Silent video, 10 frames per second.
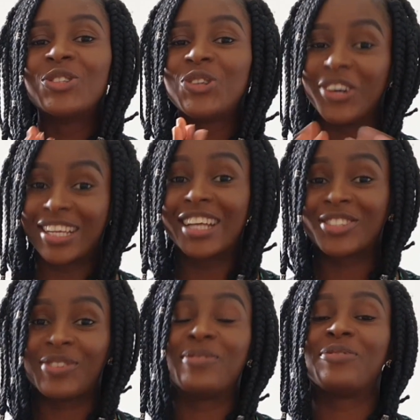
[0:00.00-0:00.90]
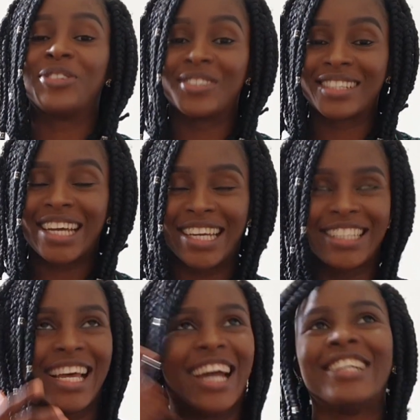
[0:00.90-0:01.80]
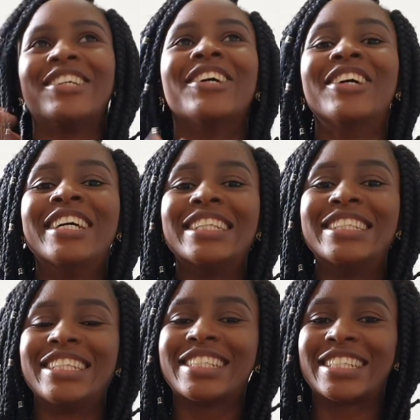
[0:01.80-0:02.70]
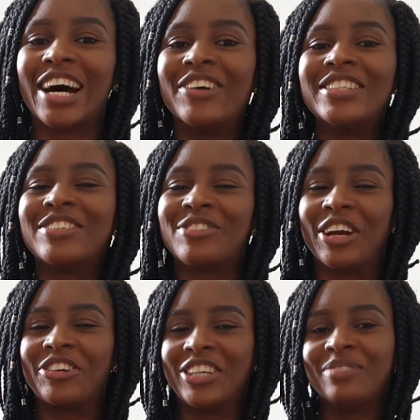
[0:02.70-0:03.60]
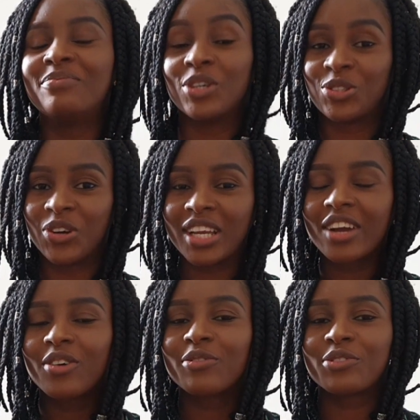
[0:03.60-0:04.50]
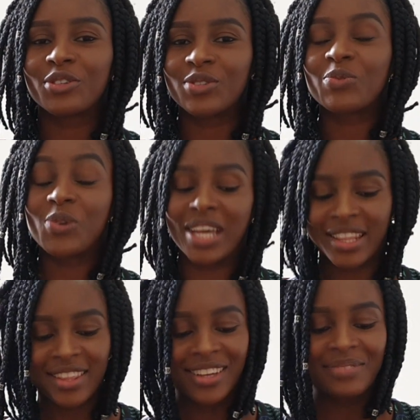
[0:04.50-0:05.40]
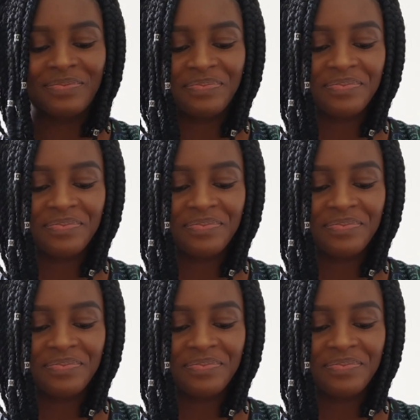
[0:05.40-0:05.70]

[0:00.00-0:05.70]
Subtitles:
Don't get confused, guys. I know this sounds but don't get confused. We'll get there.